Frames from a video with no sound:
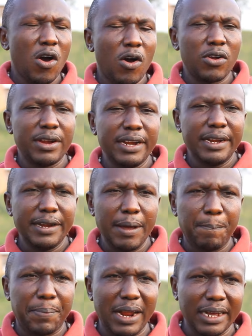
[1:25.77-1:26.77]
on
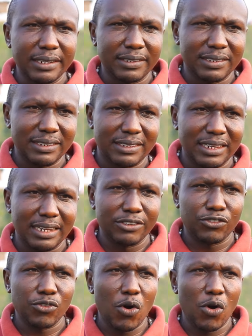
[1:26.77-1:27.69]
the practices